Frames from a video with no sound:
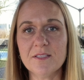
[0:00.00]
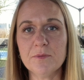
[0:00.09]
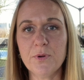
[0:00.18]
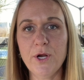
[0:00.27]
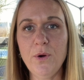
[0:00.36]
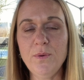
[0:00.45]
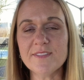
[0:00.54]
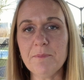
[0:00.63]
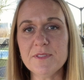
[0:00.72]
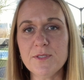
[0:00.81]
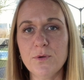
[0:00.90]
and Pro. It's
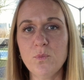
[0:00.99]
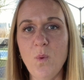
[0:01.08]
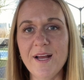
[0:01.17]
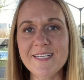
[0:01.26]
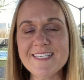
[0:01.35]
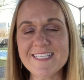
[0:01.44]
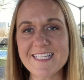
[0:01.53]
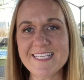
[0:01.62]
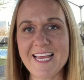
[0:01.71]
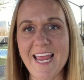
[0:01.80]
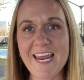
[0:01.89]
episode
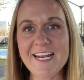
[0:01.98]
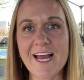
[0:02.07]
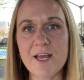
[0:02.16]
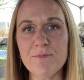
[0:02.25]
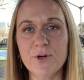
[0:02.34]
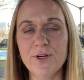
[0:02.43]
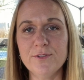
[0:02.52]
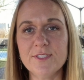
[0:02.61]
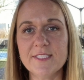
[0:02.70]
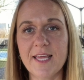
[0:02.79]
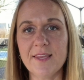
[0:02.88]
168. I'm your
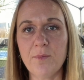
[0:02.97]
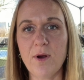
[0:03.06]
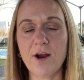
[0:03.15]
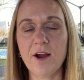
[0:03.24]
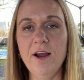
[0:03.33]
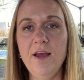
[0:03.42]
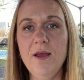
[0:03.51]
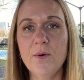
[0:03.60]
host, Kelly Walker.